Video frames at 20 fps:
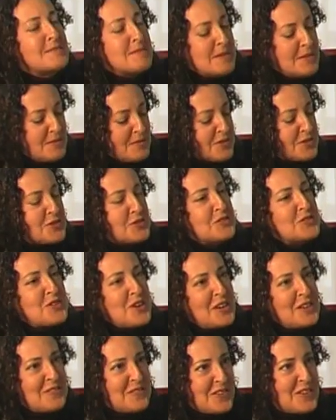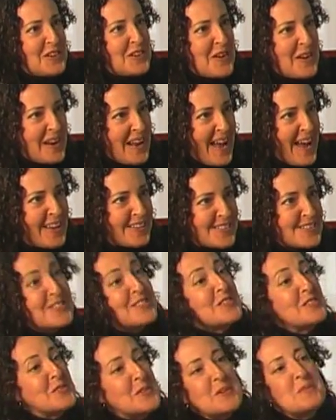me that we're still trying to figure out how to
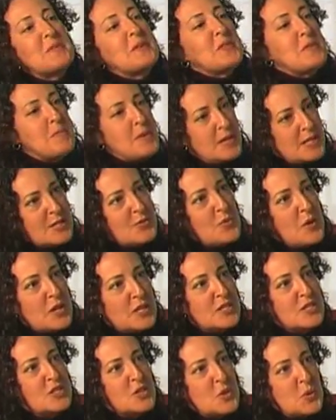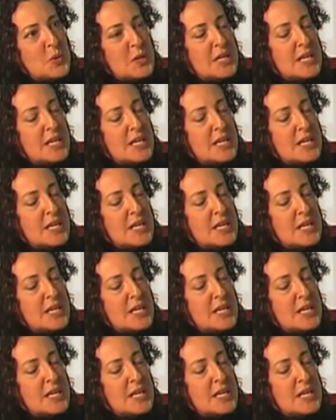do it and what the best way to do it